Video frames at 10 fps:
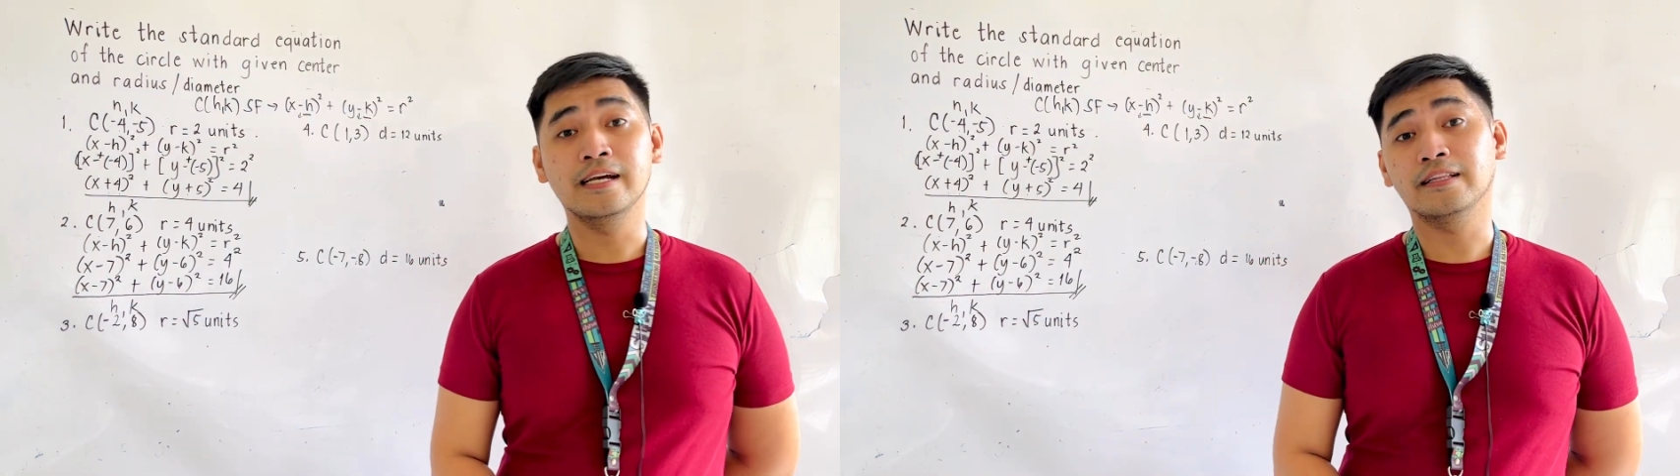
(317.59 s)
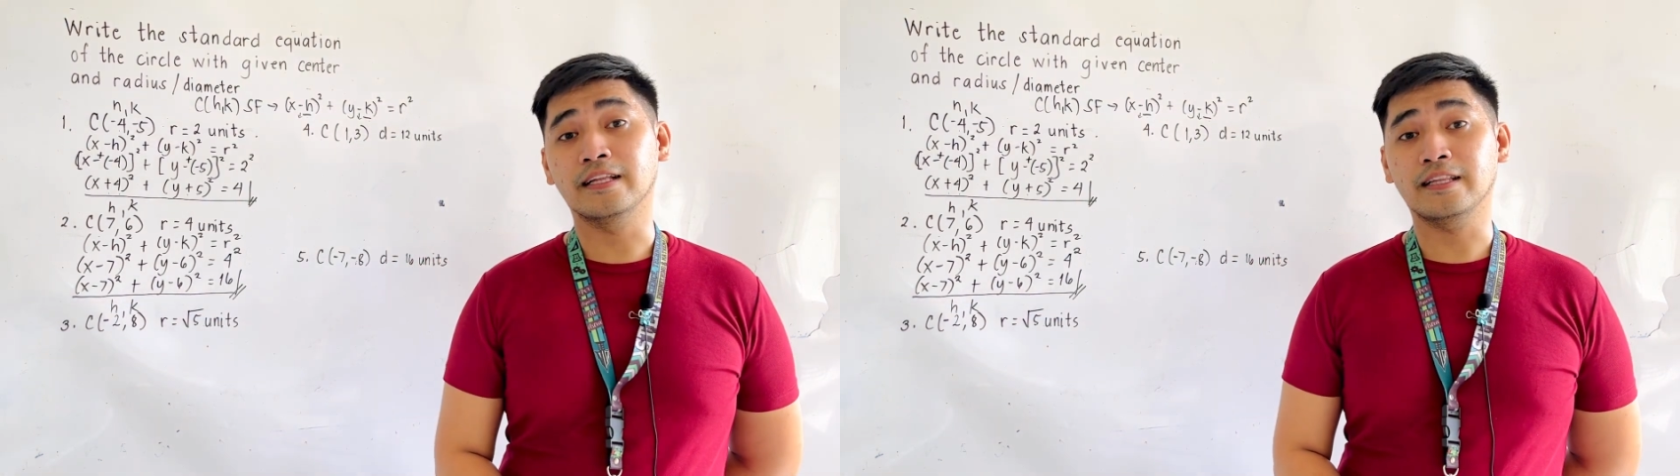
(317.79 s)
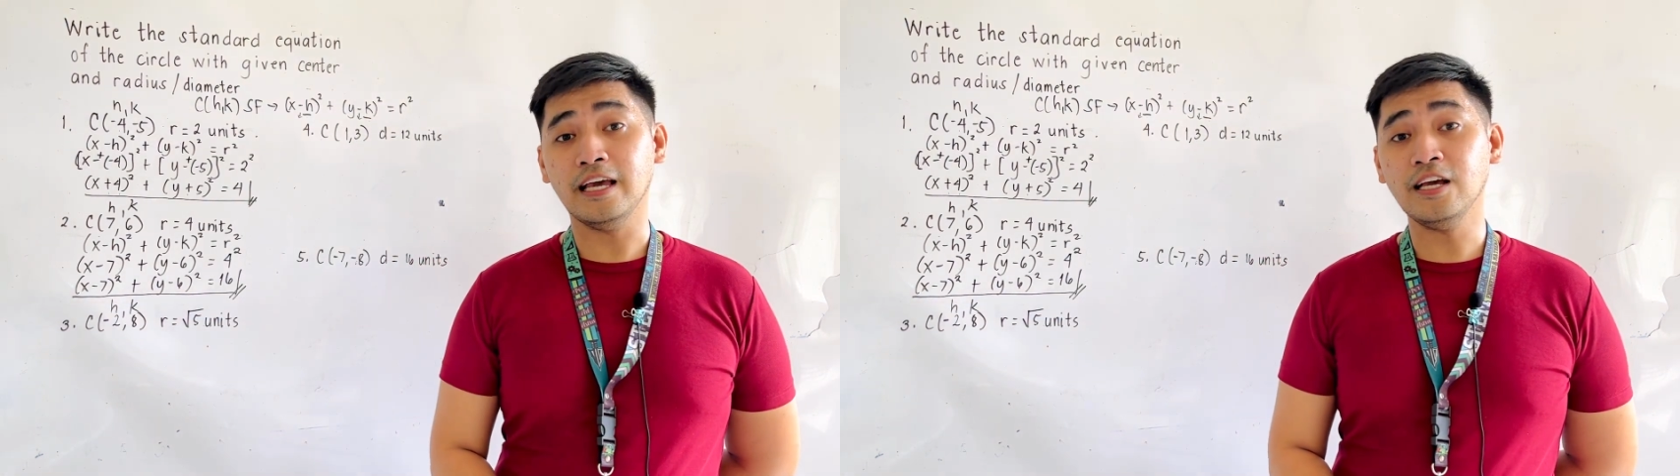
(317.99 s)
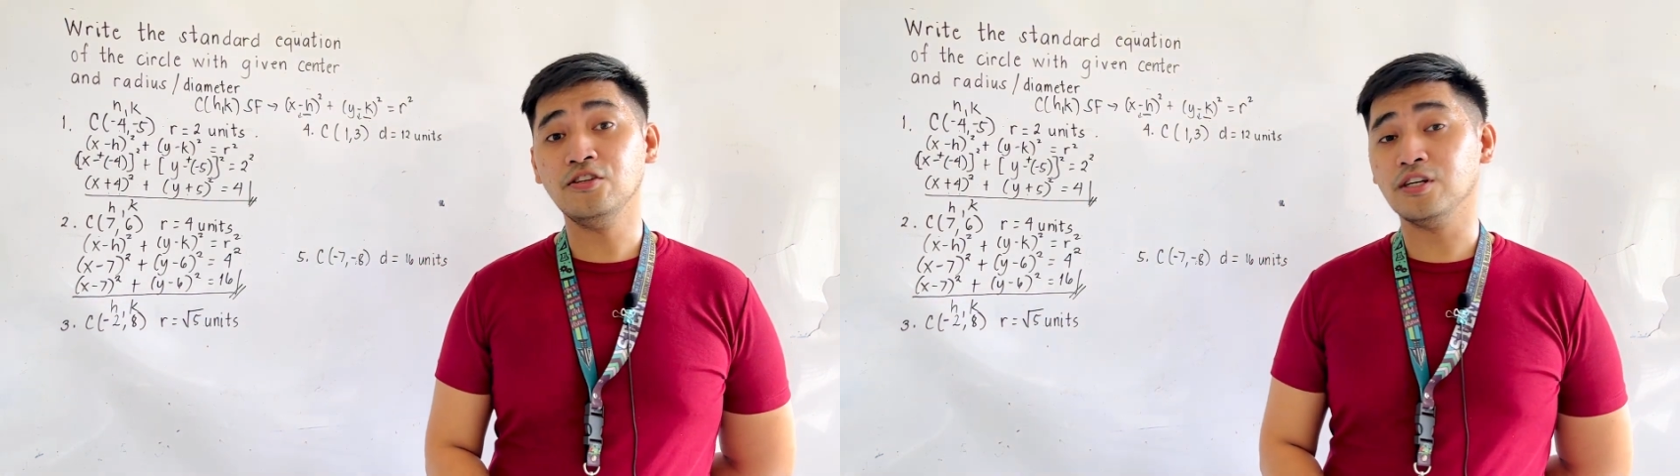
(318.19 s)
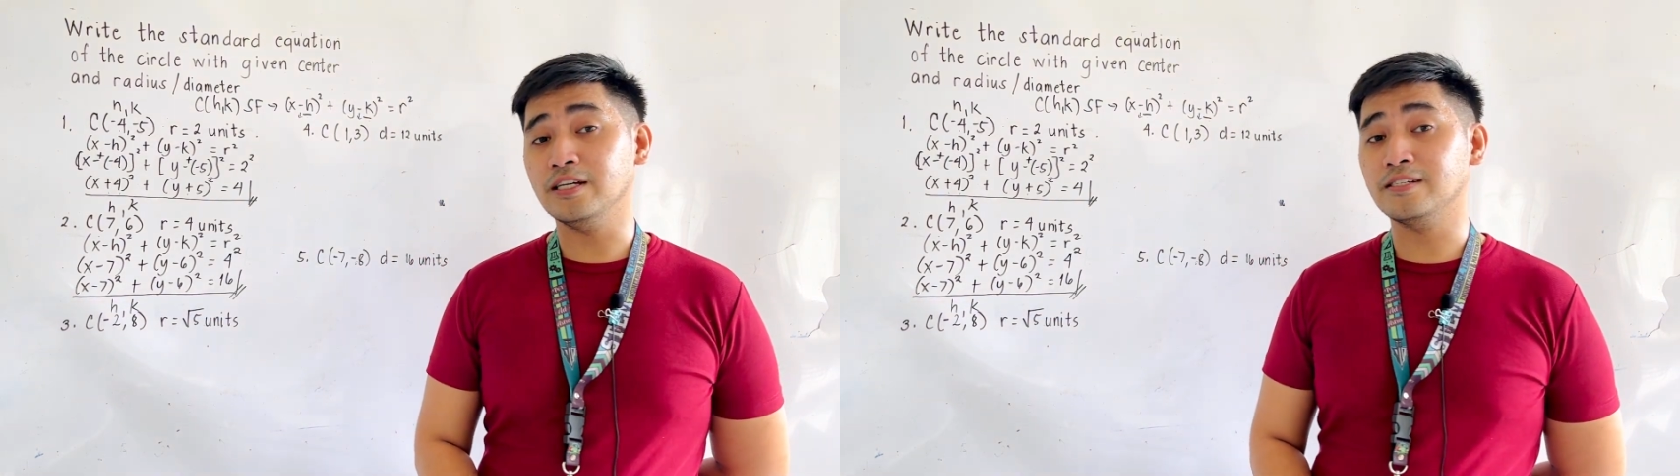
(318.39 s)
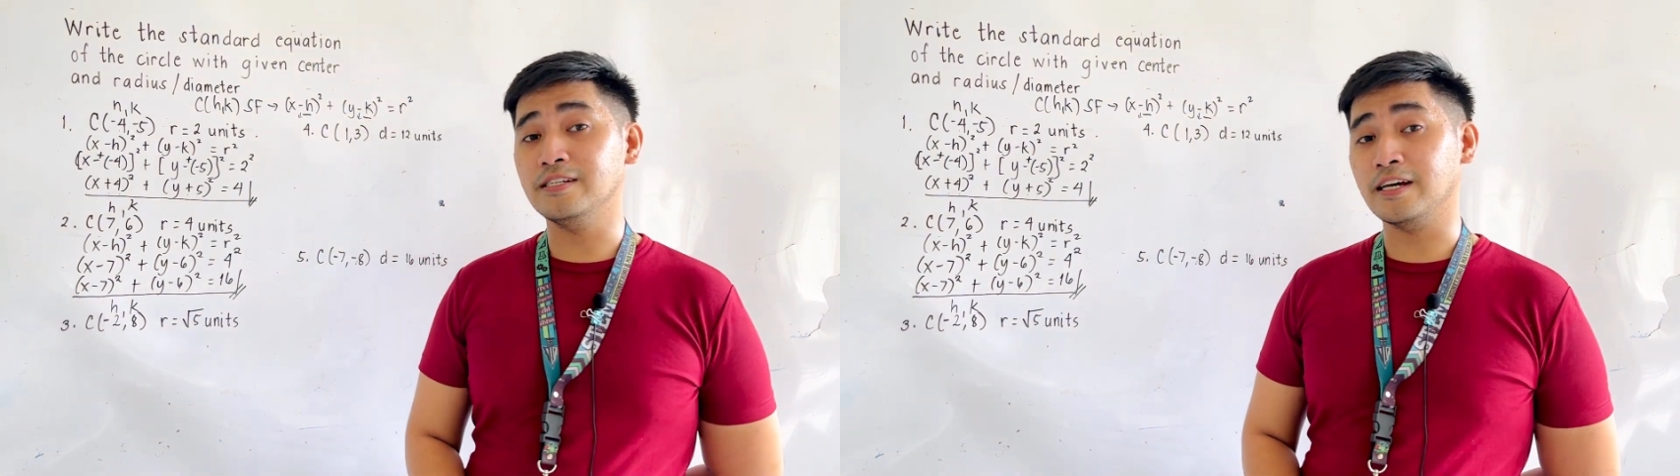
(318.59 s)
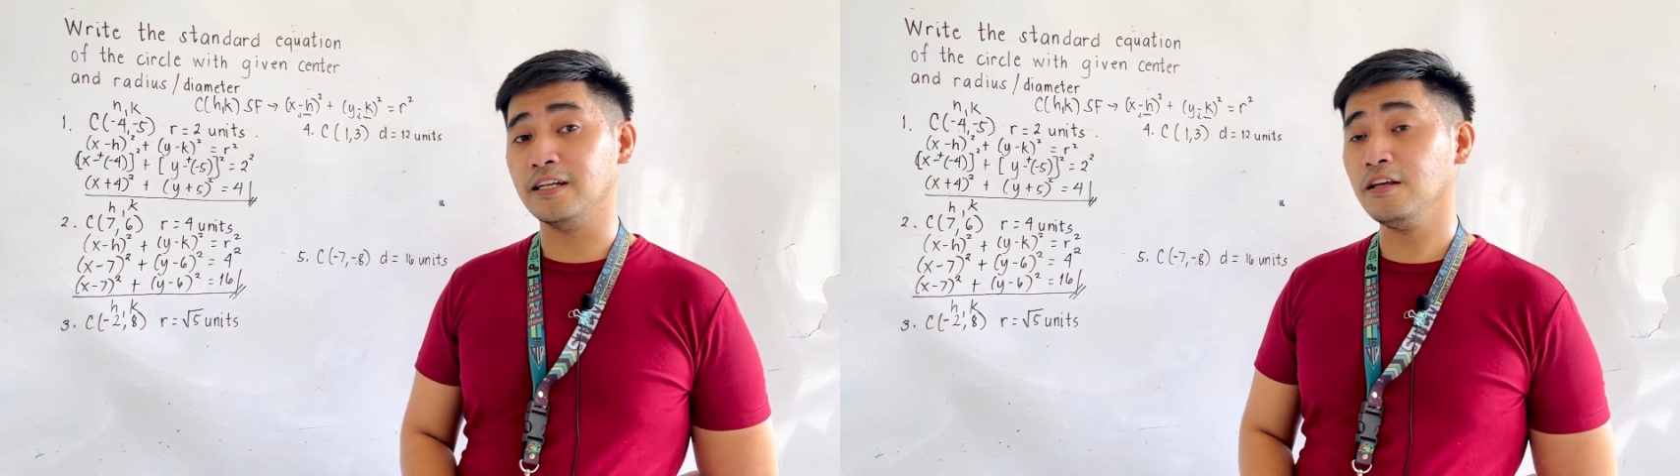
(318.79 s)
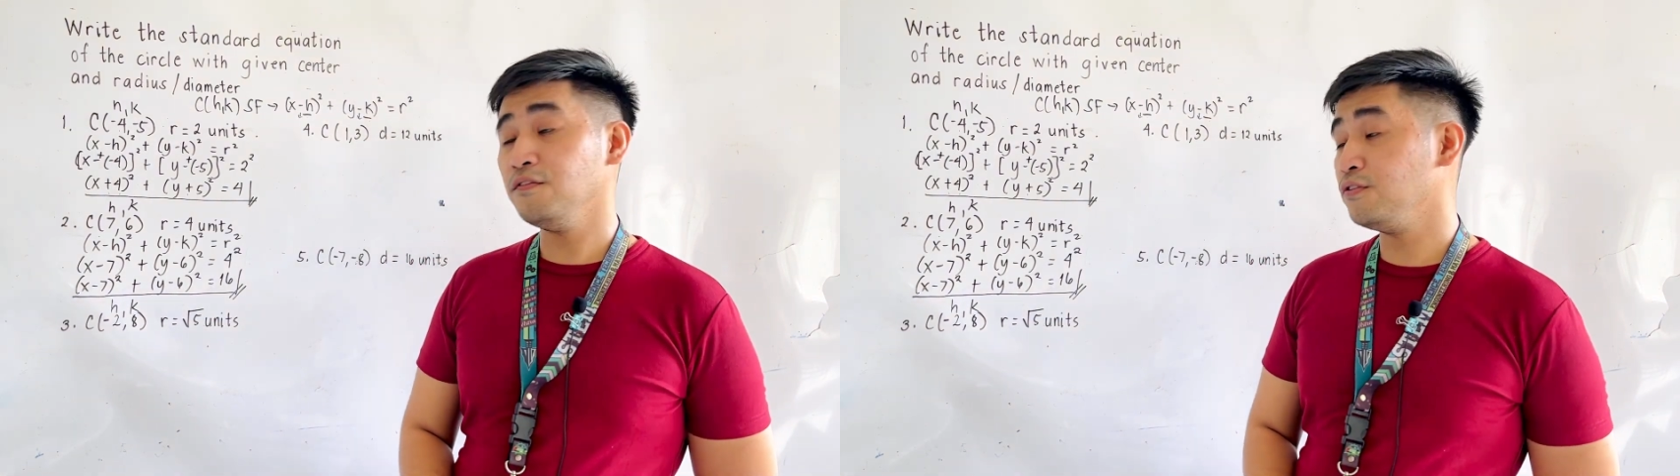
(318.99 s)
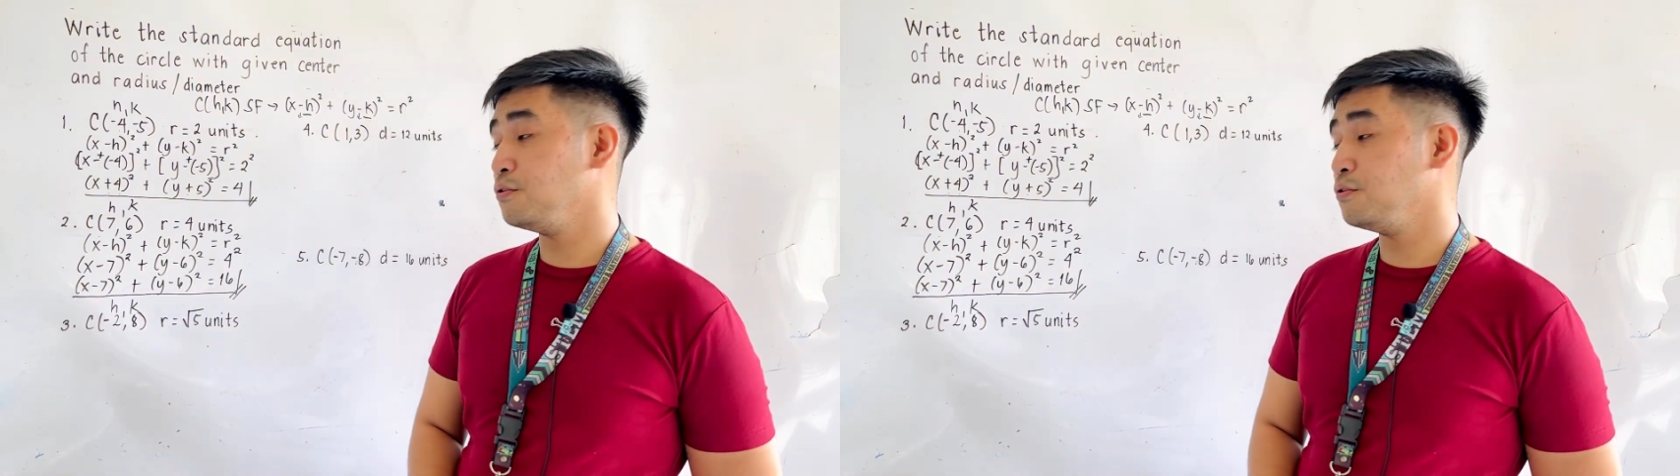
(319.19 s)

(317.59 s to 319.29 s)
That h is negative